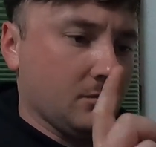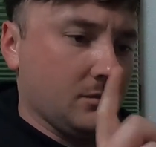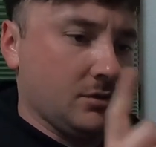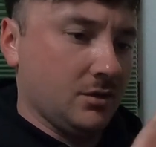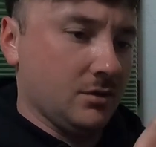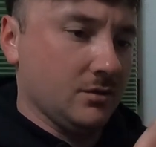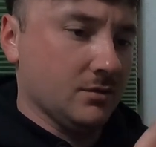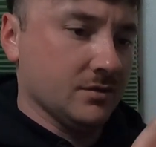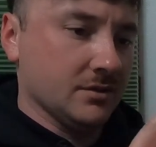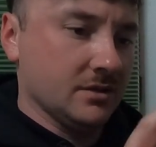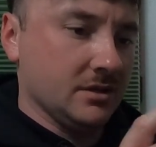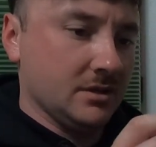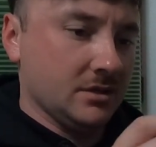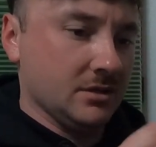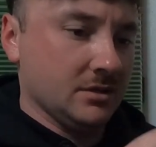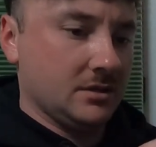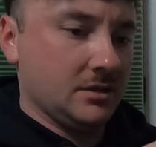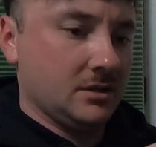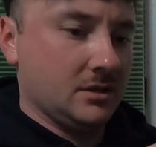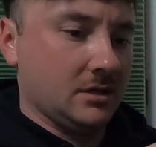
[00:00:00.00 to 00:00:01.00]
Use
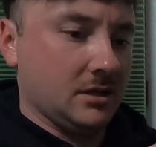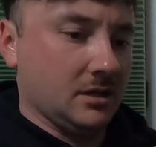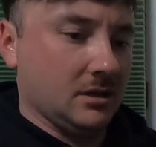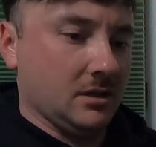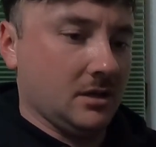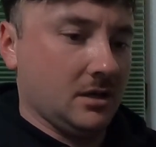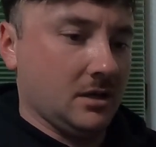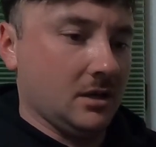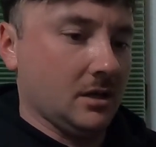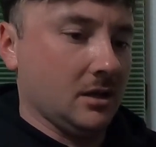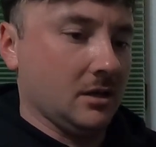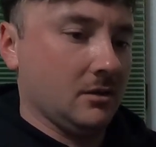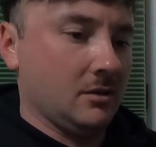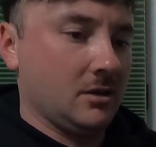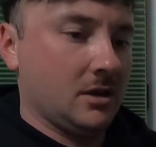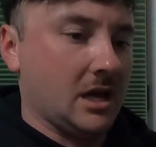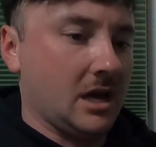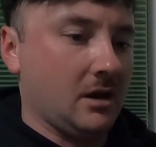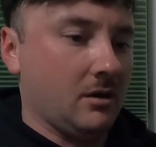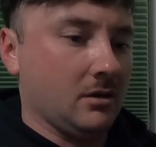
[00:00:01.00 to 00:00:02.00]
these, and then
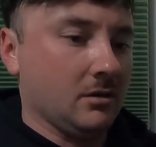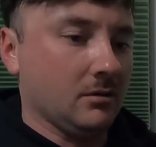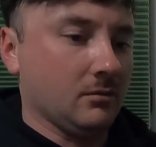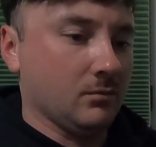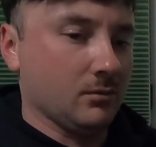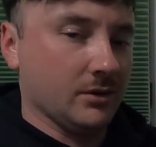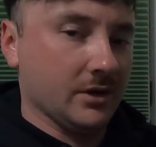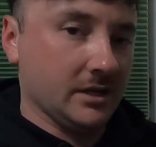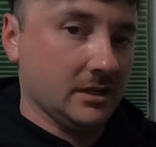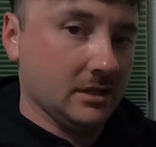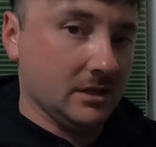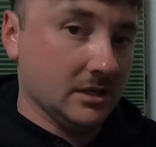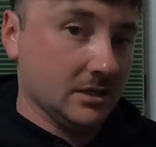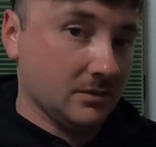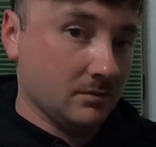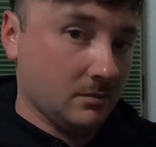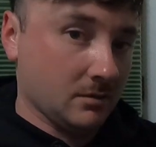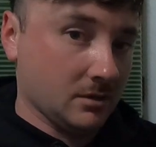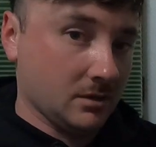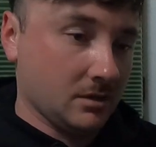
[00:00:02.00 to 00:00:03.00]
how I'll rig
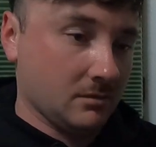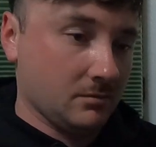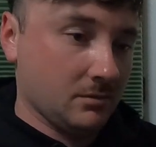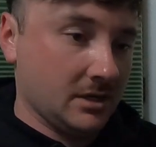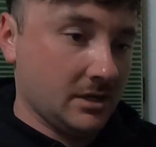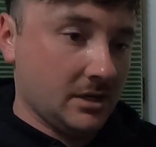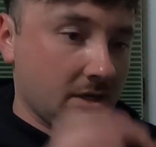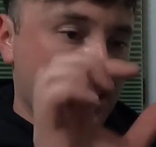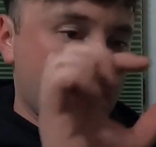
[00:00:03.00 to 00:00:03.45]
this one up